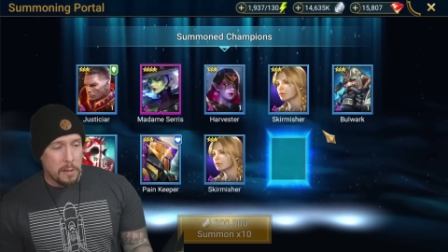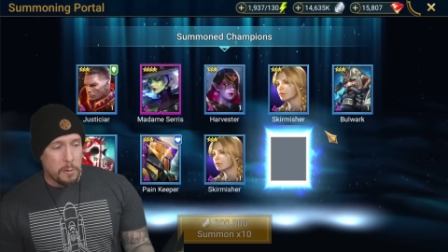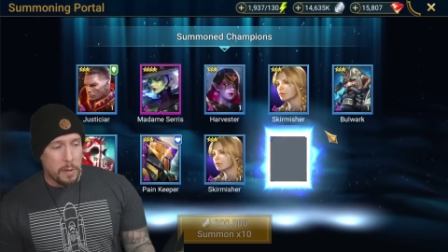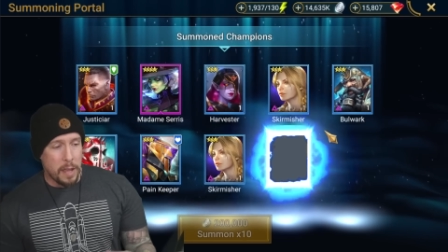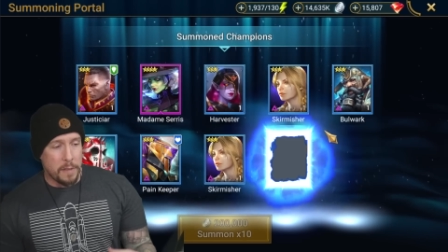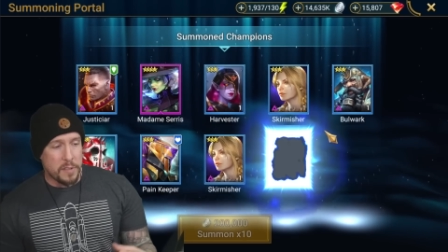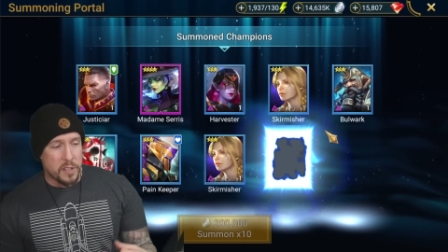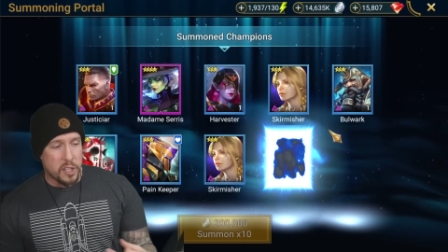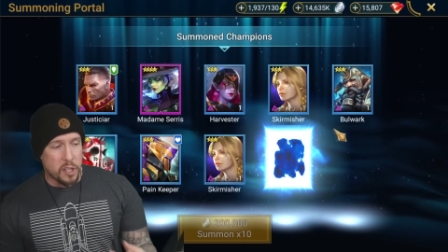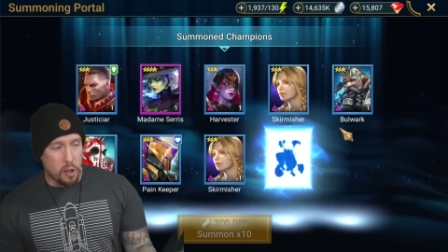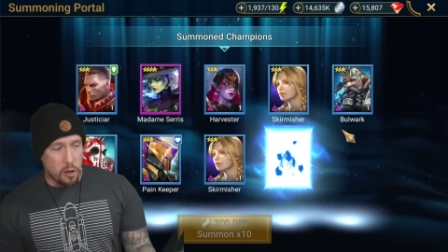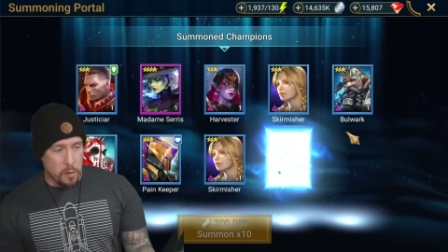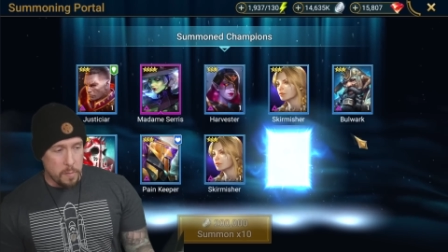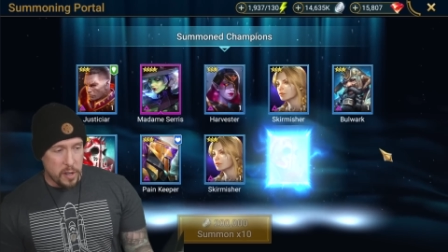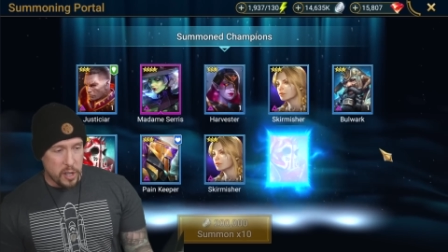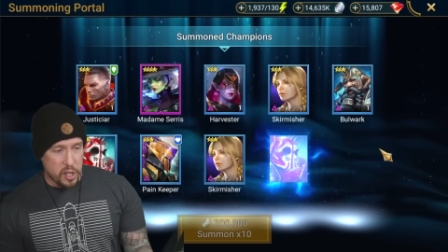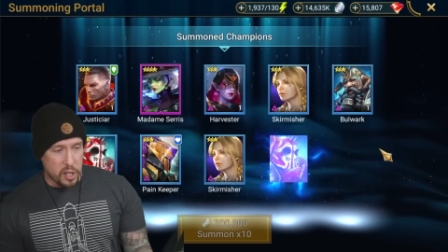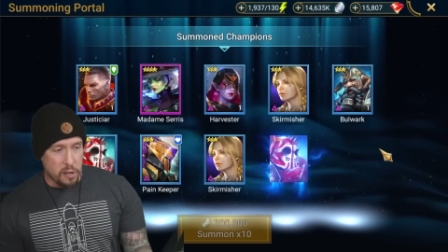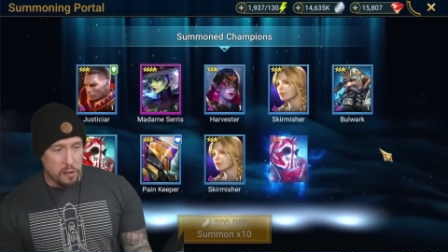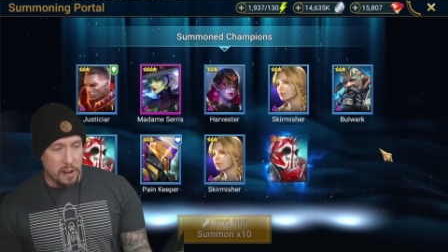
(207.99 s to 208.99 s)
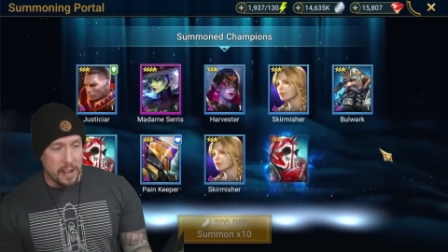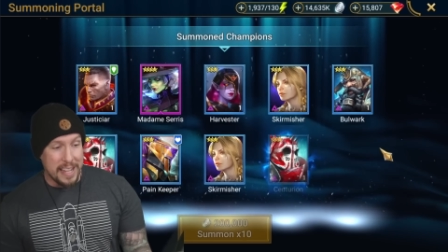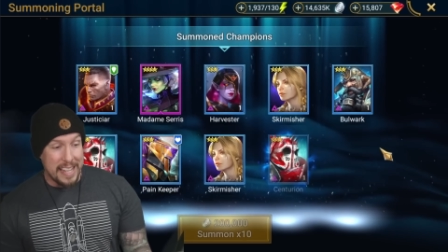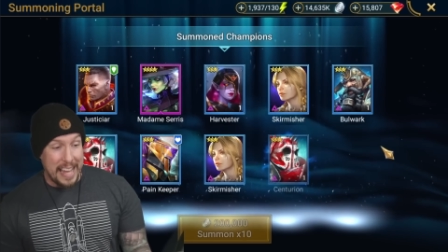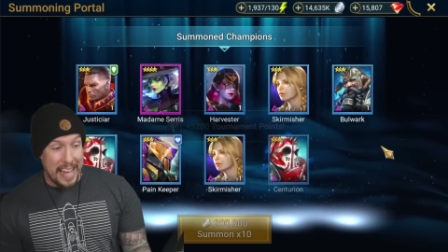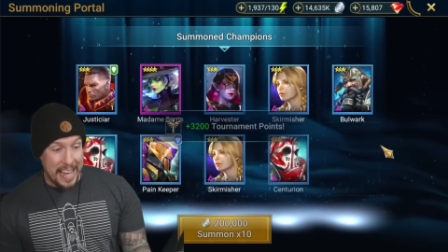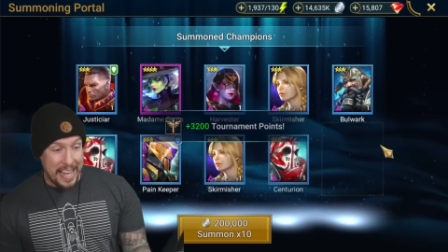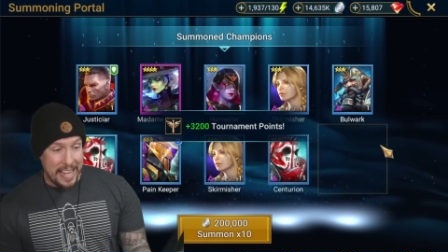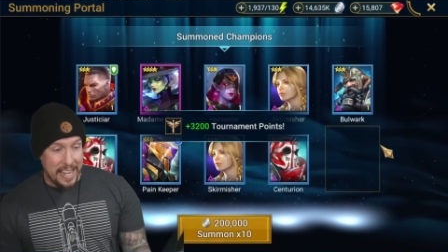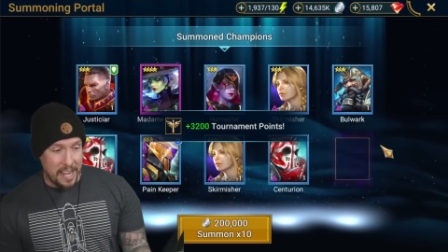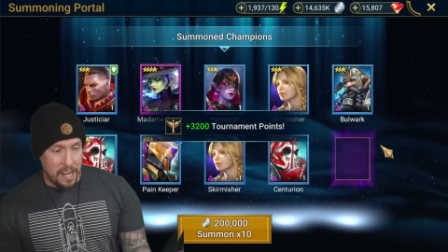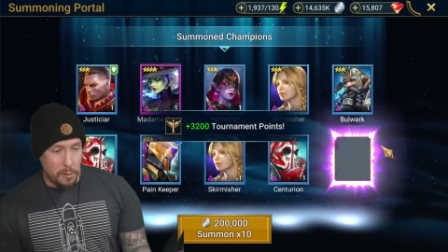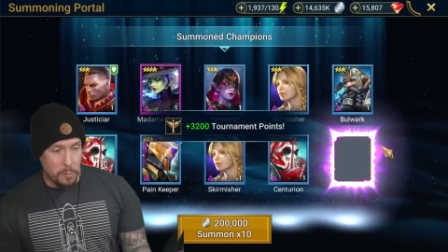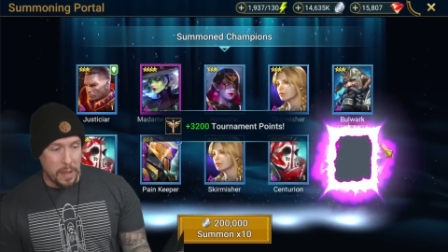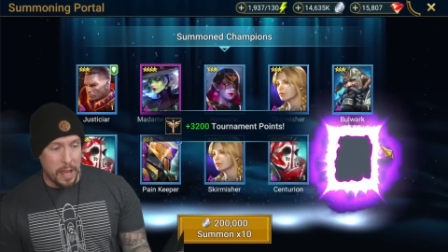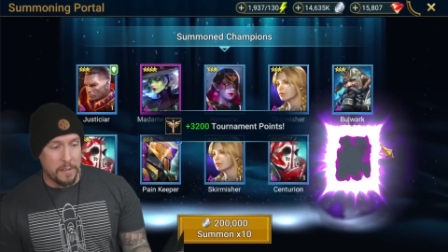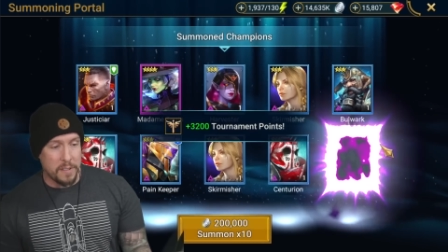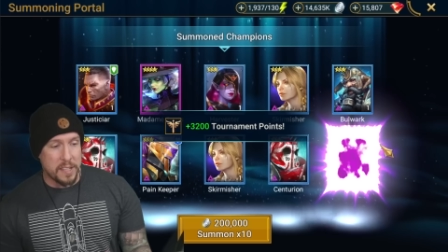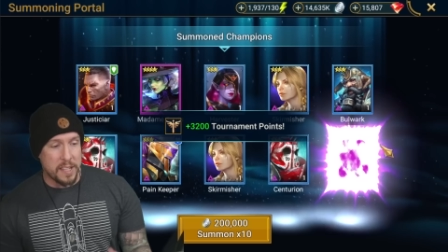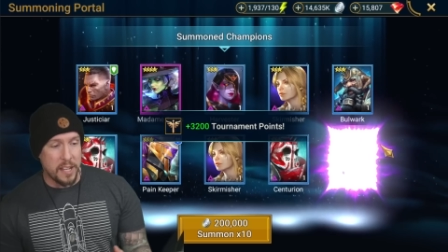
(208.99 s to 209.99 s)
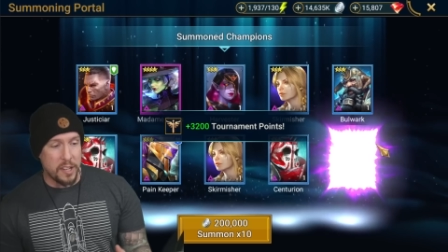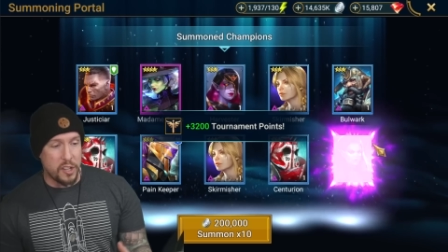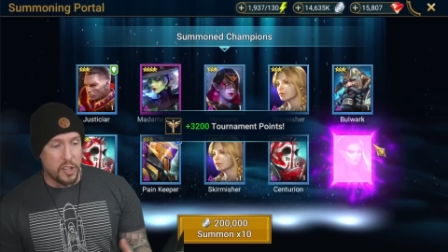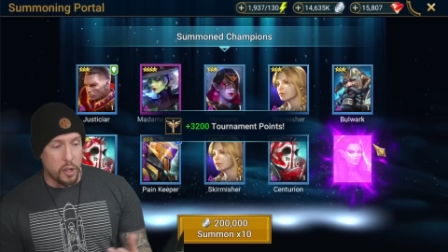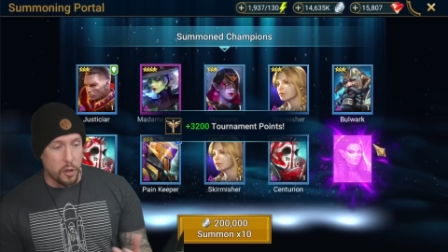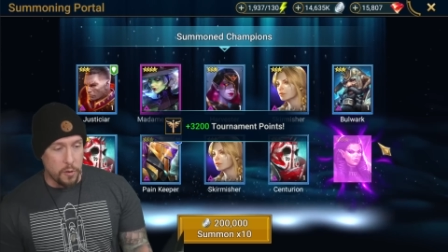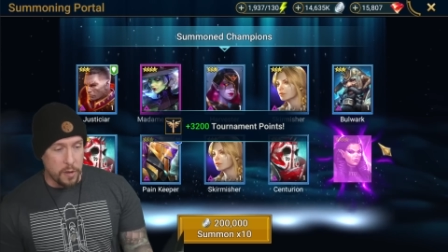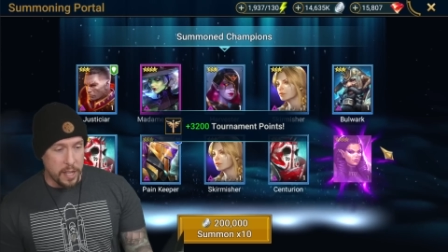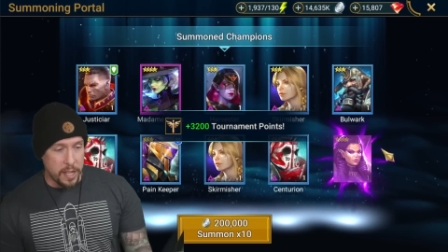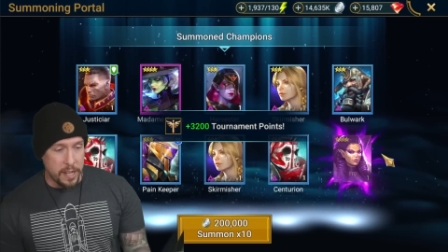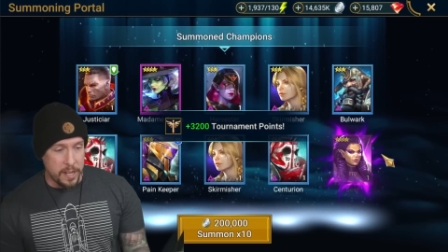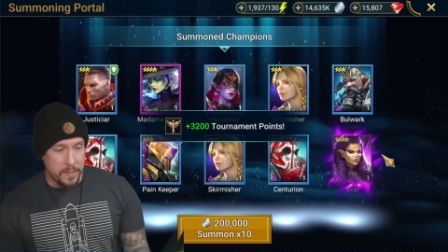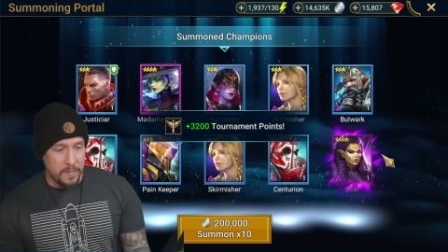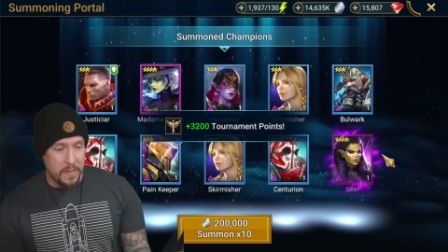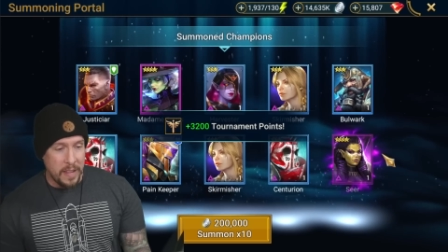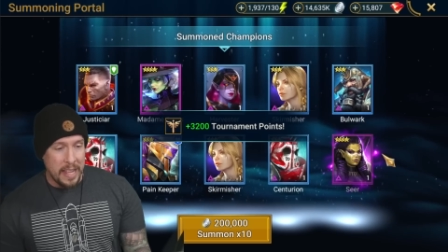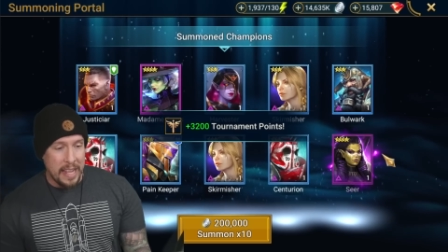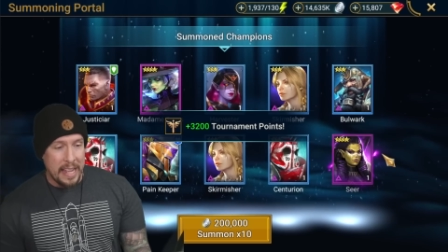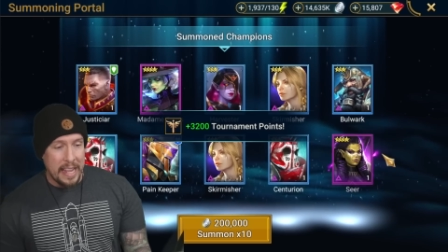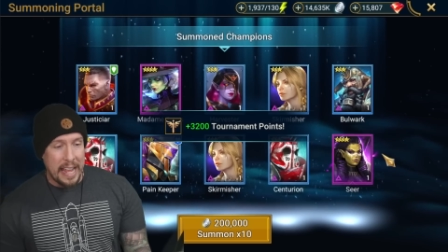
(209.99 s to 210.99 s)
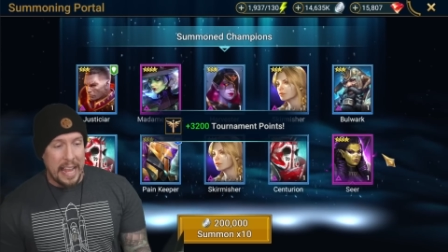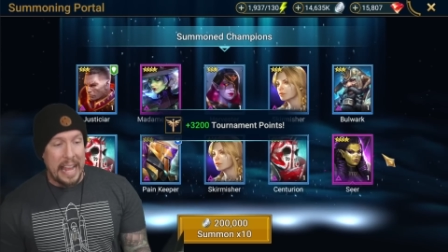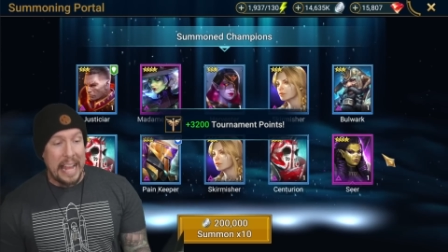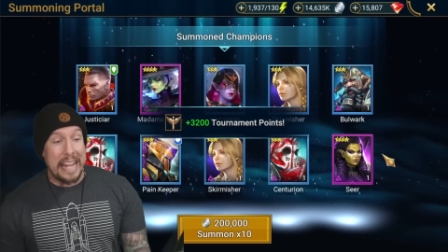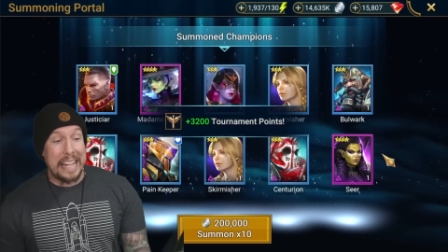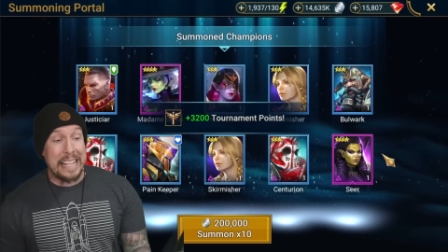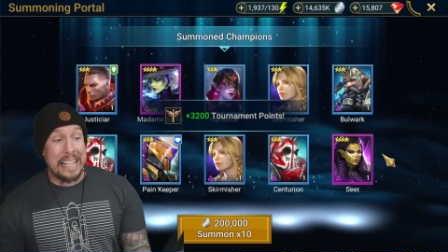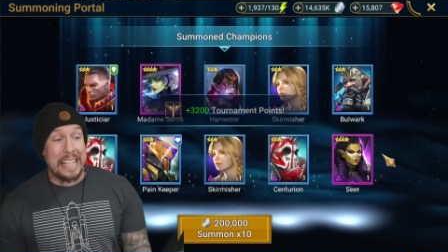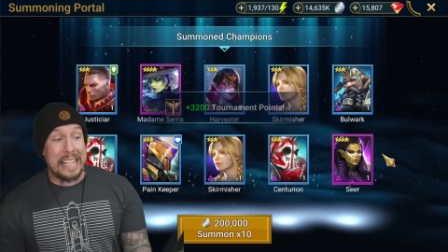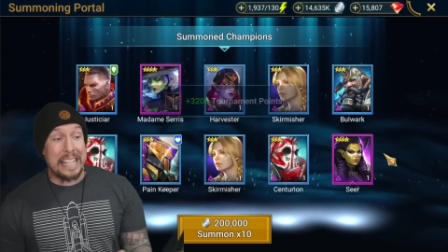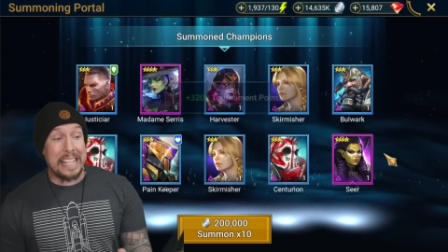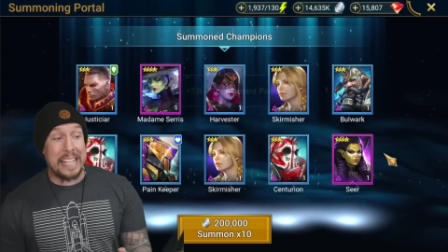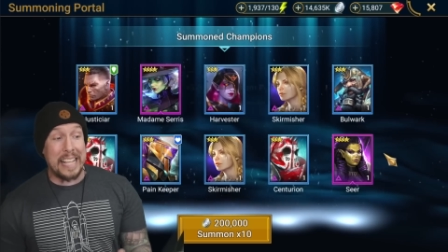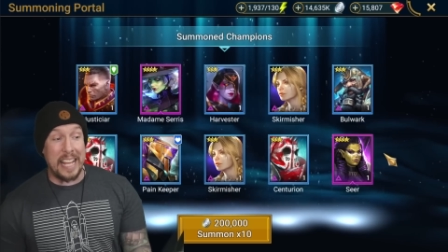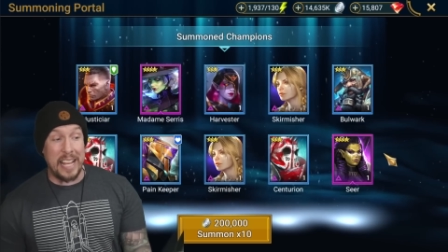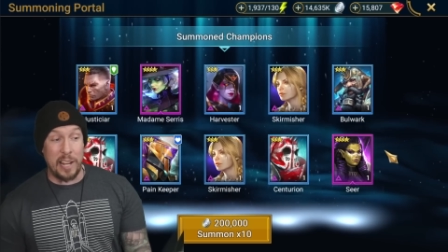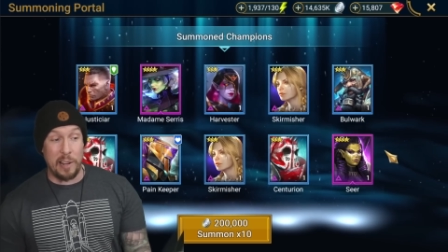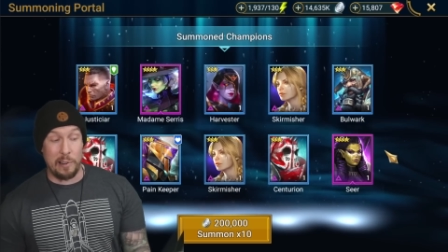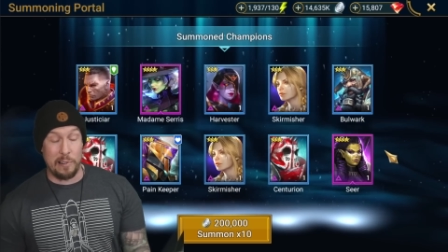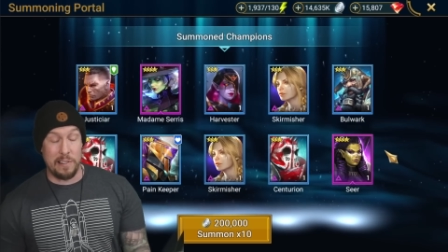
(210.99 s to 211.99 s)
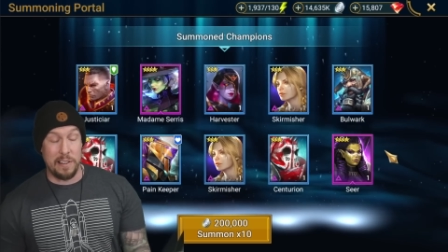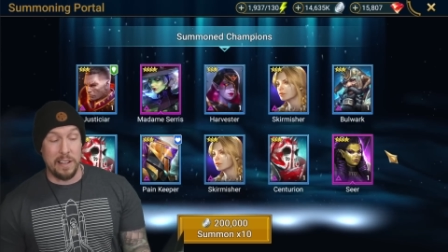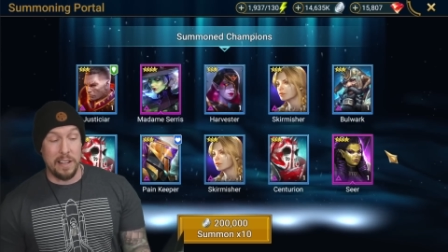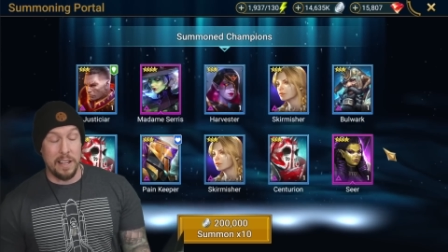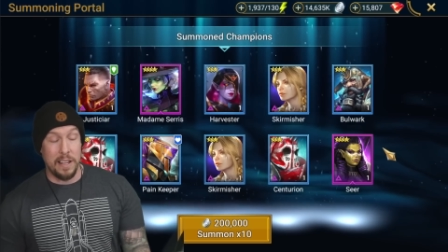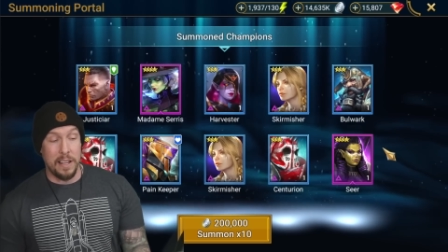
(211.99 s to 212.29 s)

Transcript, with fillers: We have Skirmisher again. We have Centurion and Seer.